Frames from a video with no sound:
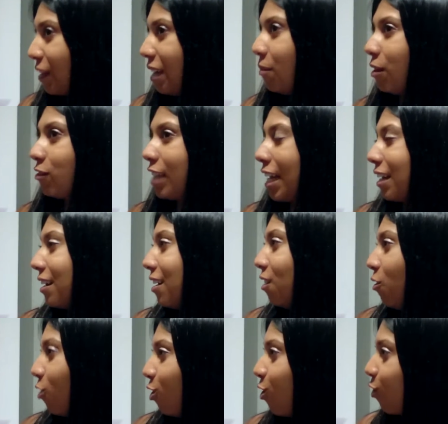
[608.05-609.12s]
It would have taken a
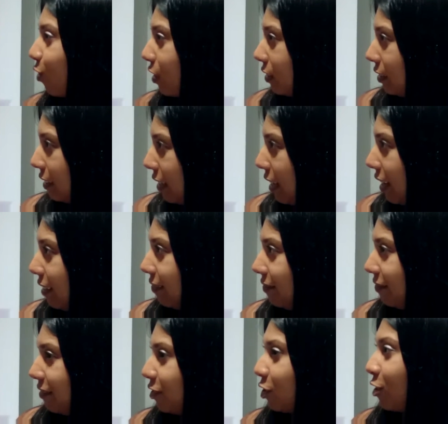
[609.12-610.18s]
lot longer to get
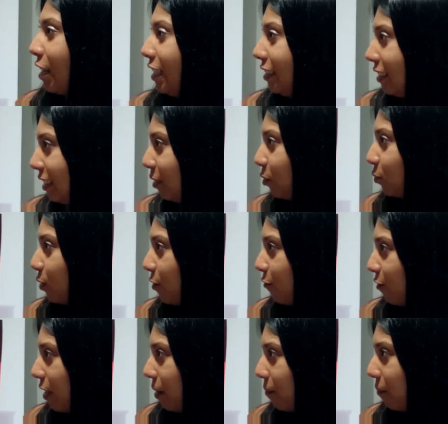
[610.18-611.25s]
trade deals
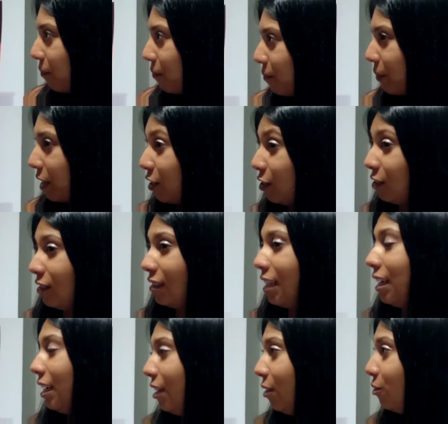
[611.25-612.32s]
with them because the
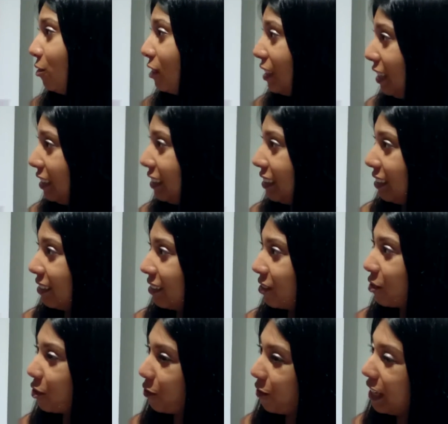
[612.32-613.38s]
EU did
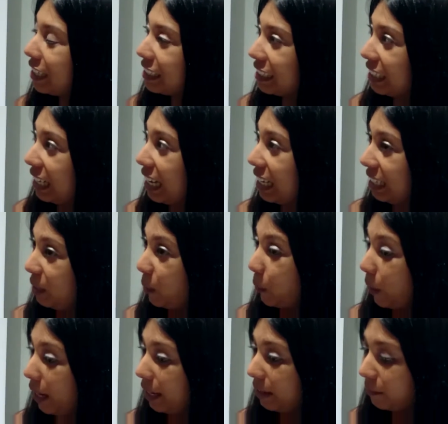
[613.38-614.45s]
sort of hinder that in a
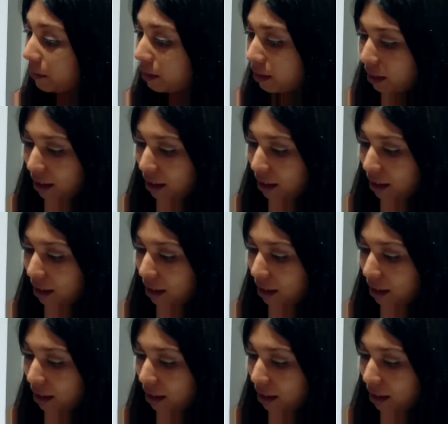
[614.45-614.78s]
way.